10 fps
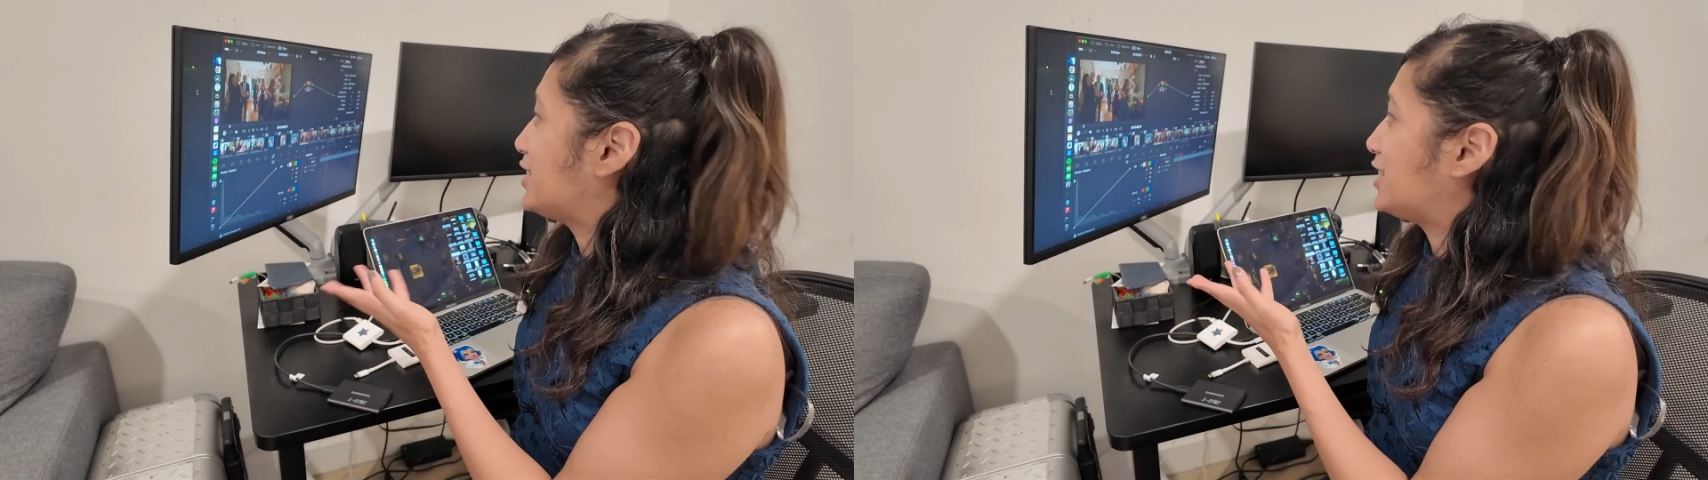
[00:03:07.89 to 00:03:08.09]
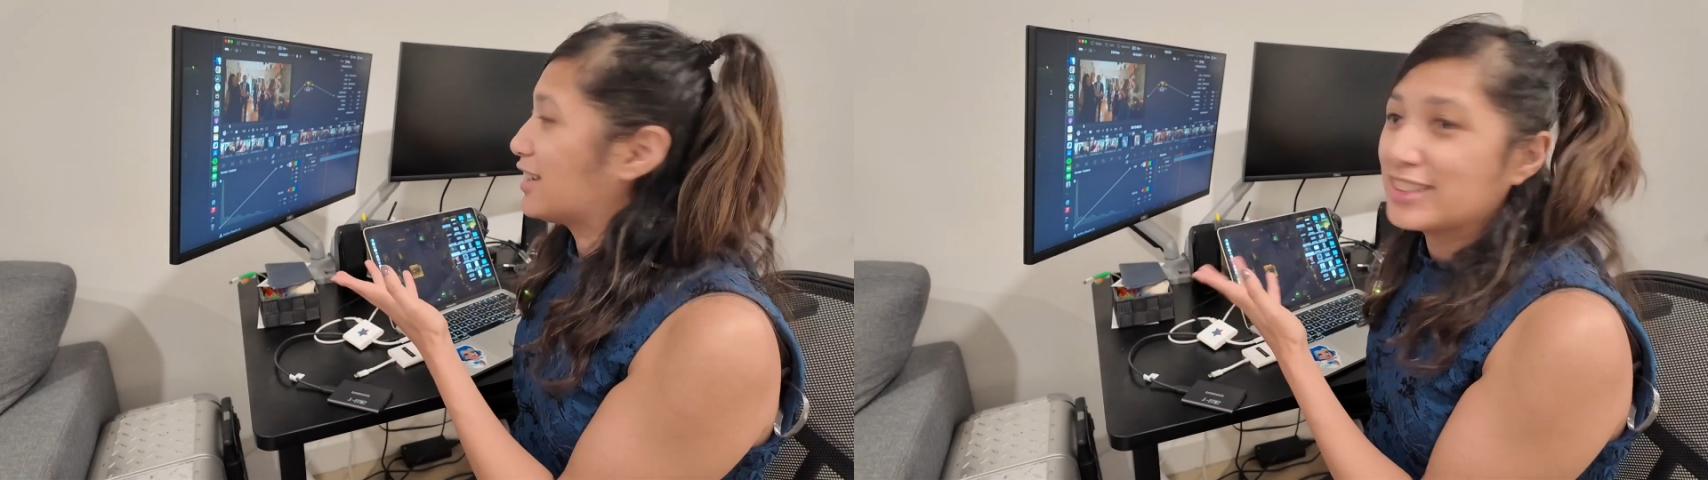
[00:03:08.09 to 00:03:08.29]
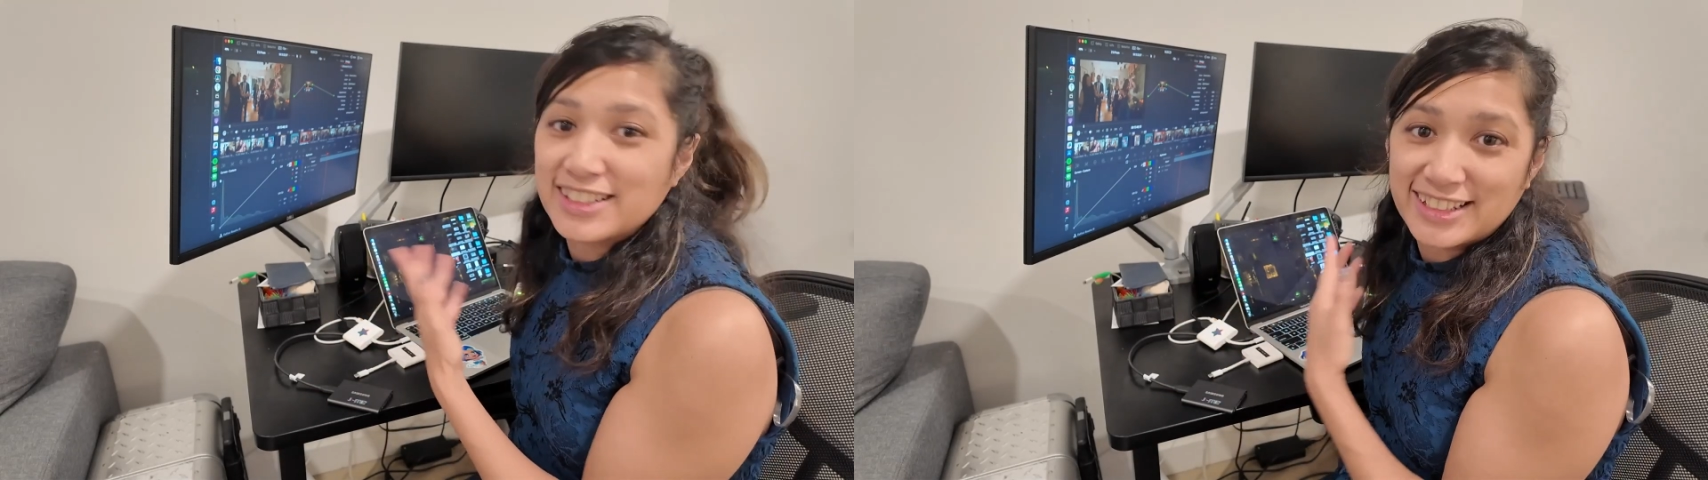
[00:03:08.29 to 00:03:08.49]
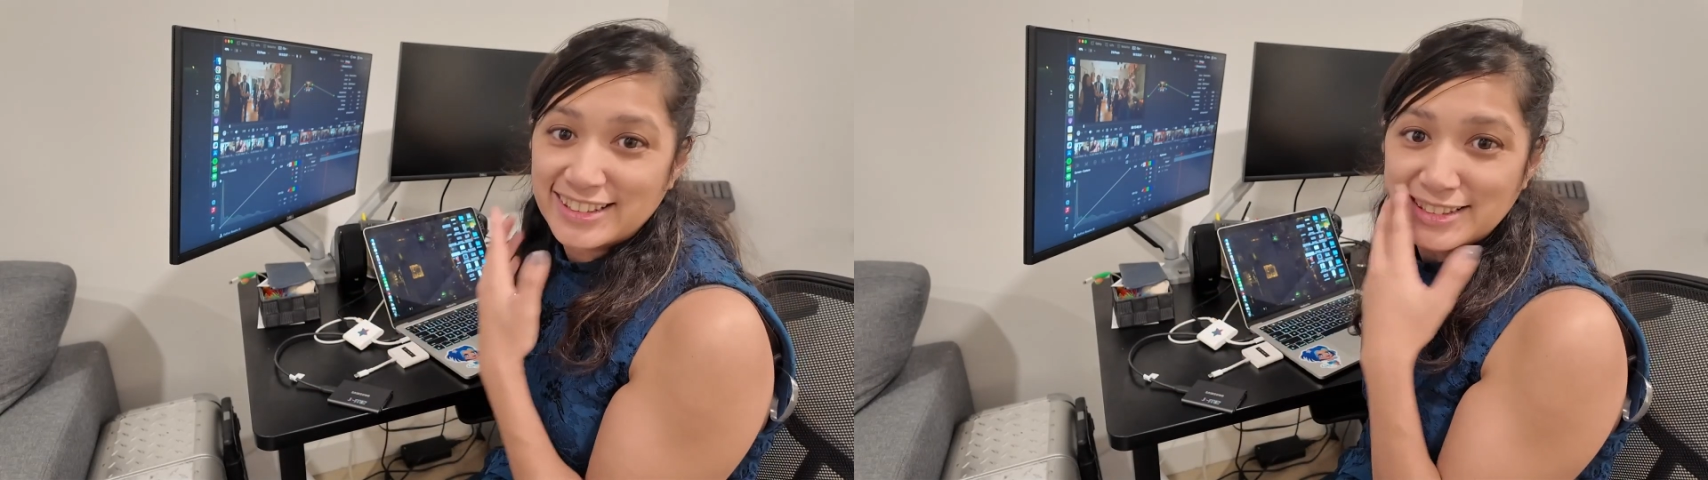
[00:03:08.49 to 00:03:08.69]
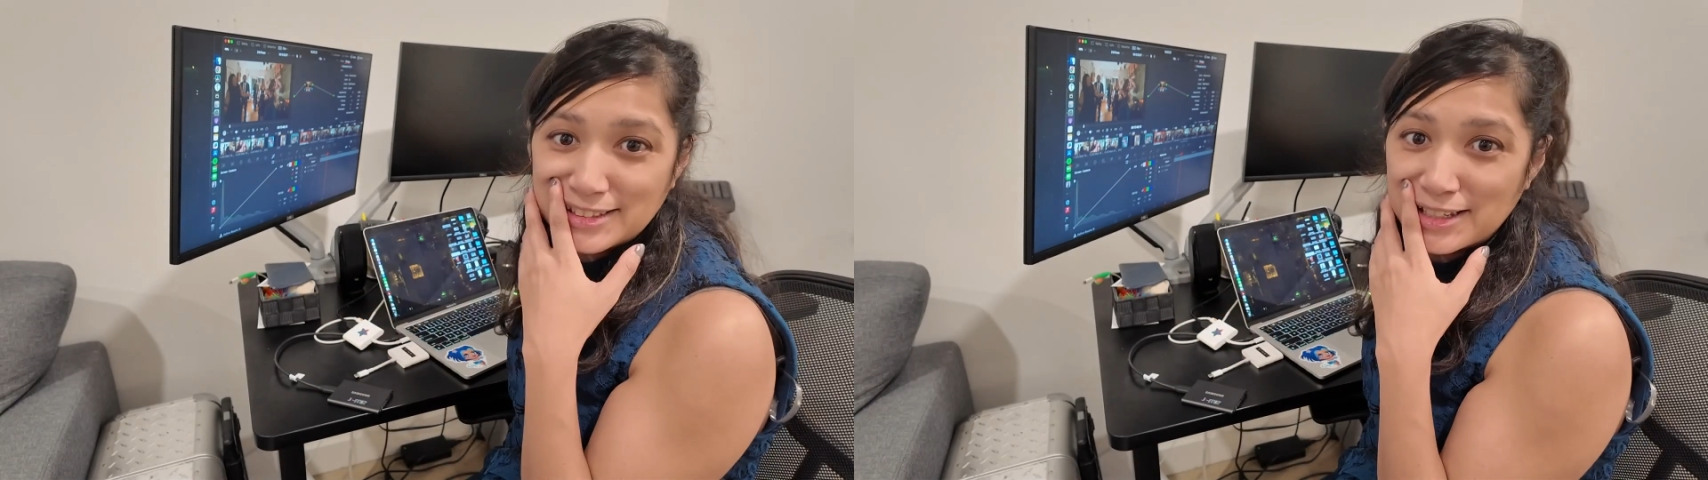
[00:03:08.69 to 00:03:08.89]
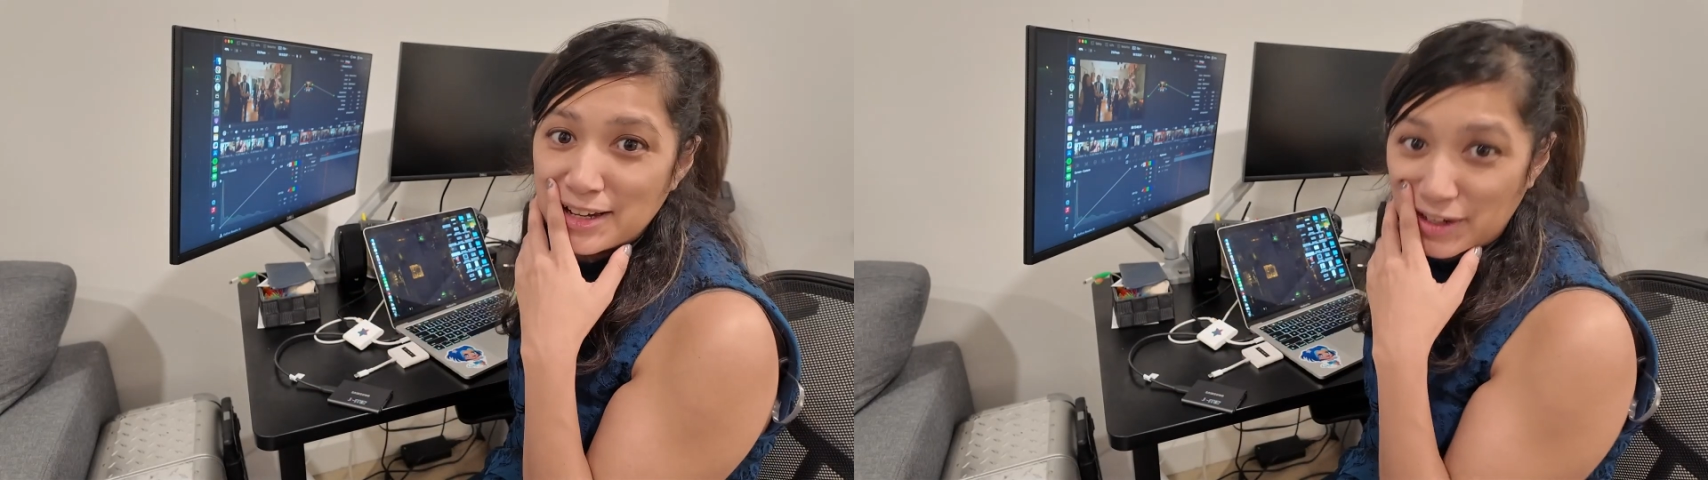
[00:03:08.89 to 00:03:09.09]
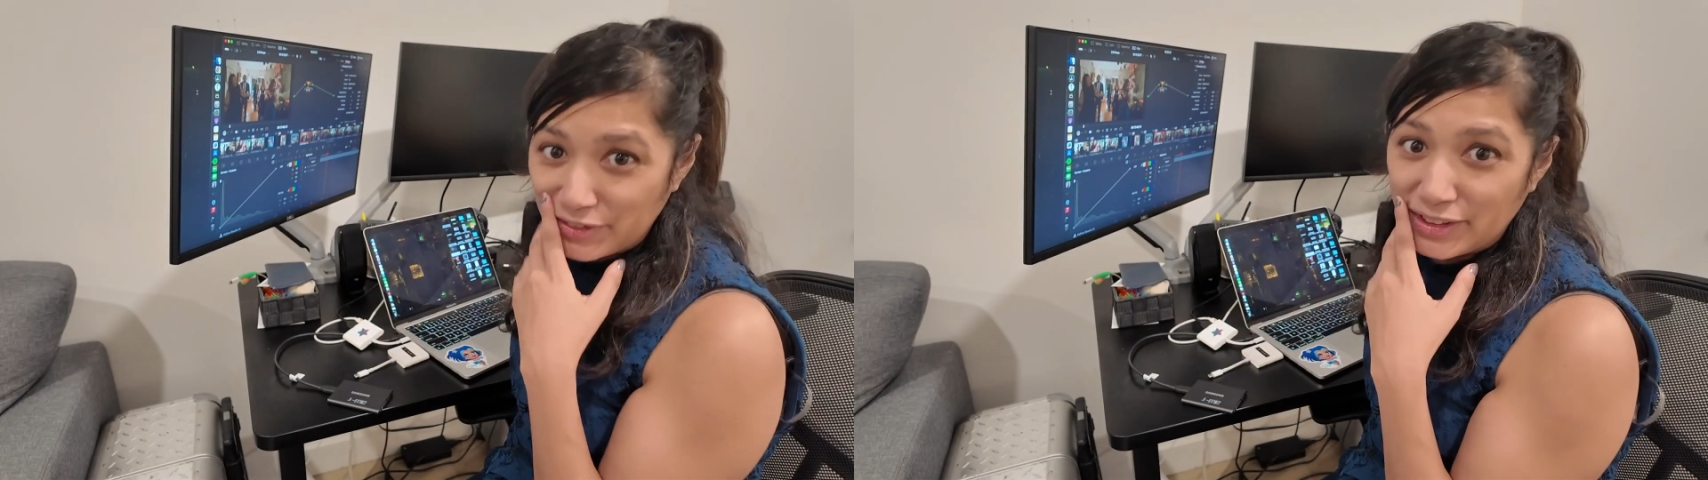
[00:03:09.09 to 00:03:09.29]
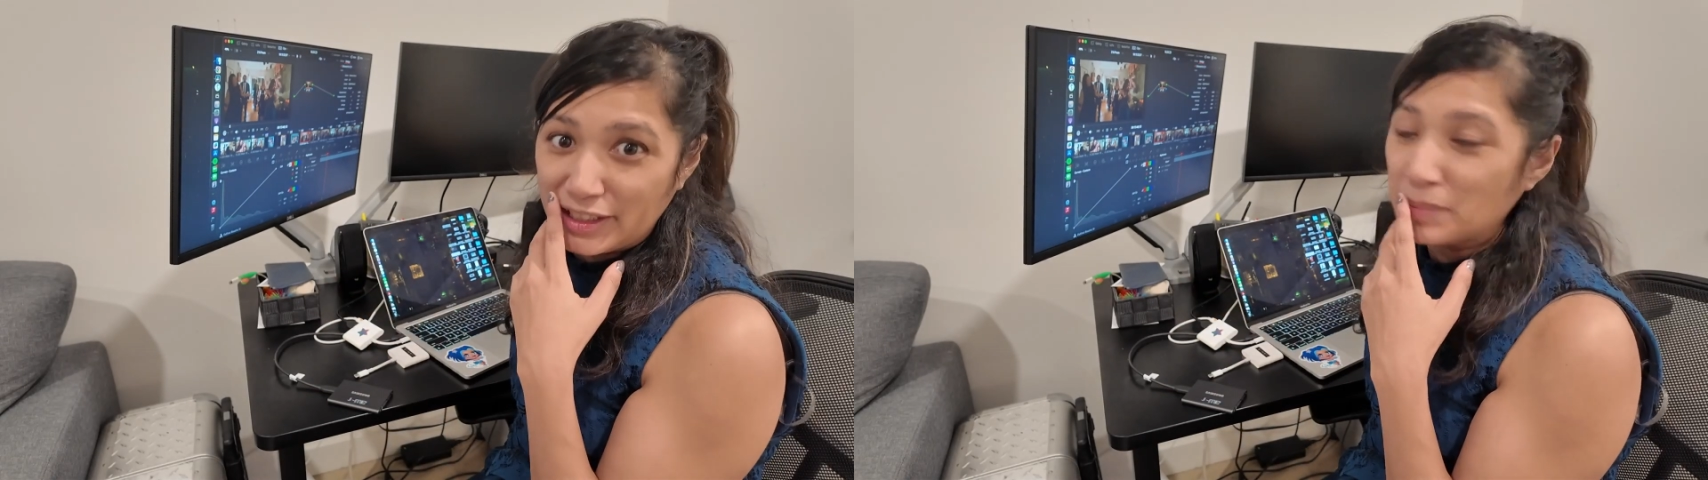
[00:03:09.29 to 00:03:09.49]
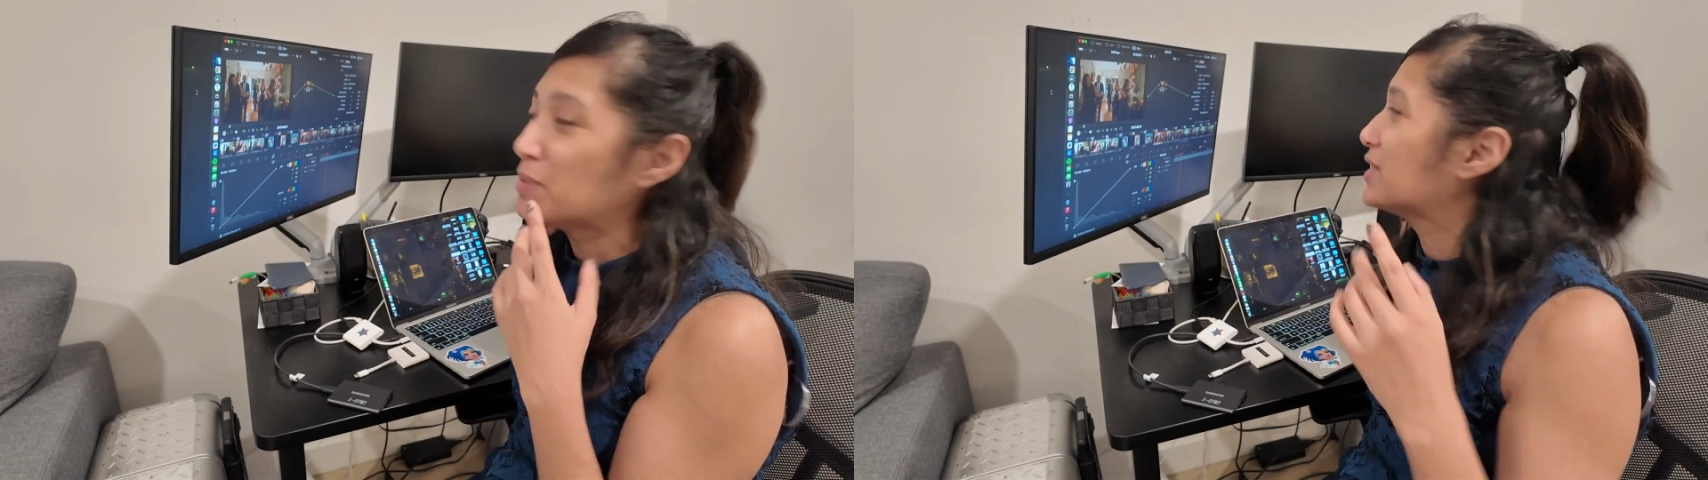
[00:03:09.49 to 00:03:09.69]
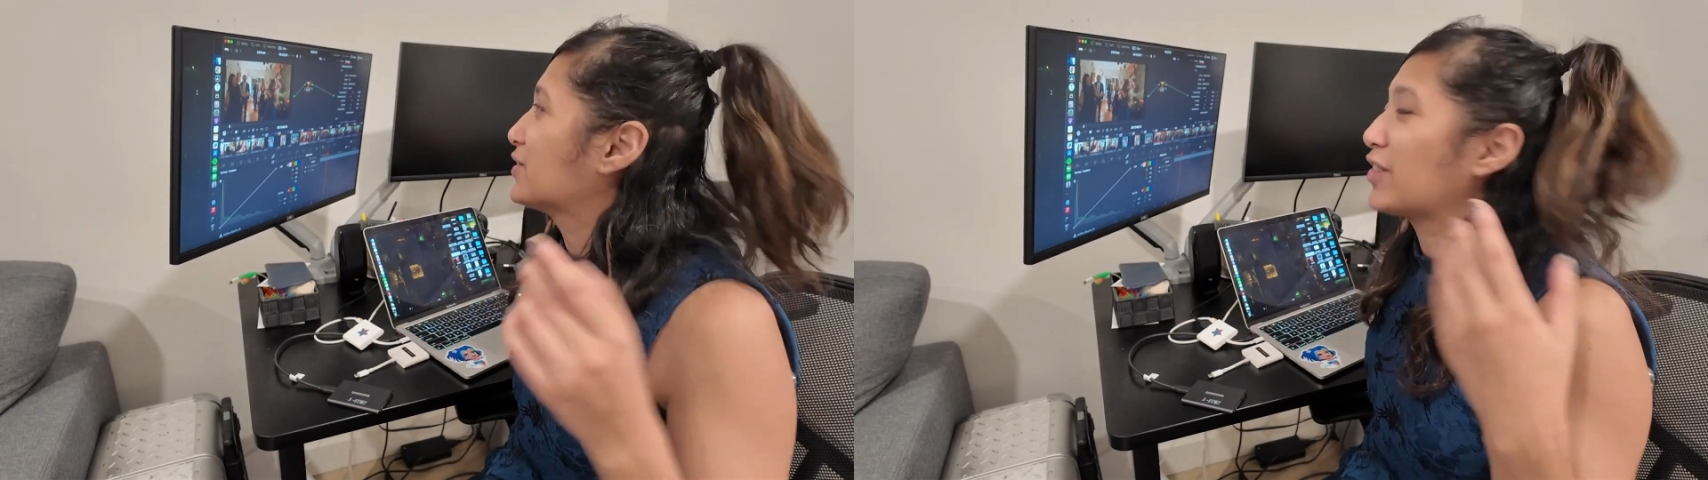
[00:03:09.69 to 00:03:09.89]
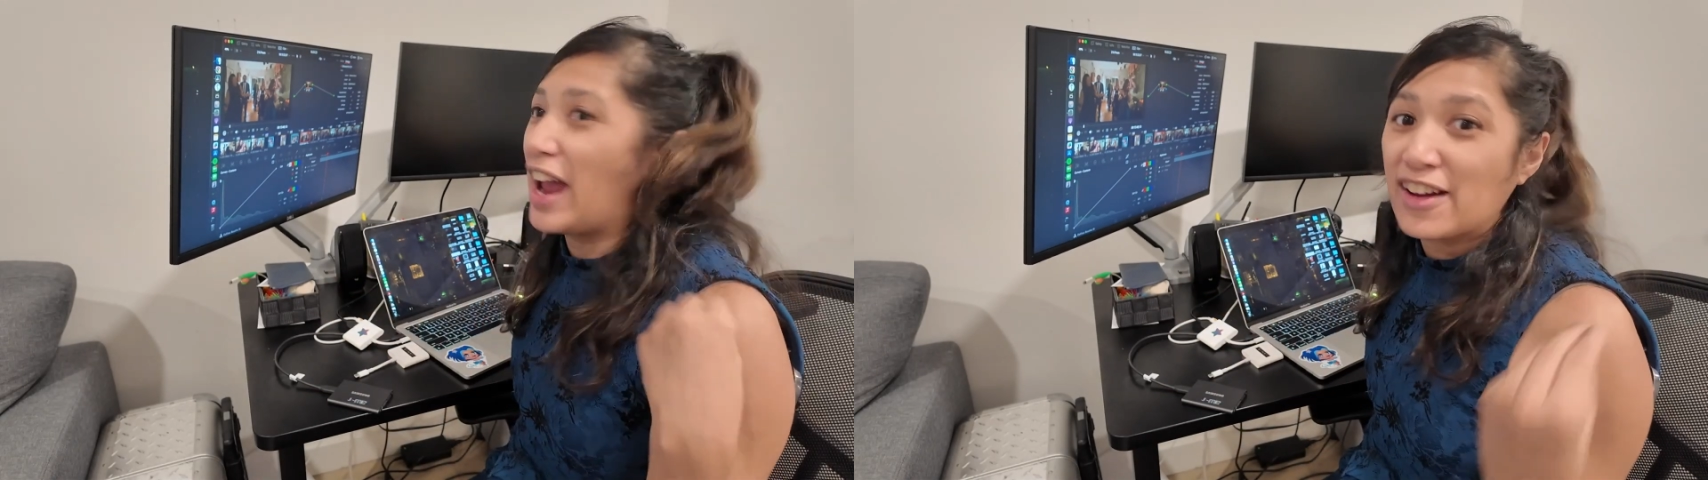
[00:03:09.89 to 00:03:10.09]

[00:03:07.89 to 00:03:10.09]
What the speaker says: dozens of clips for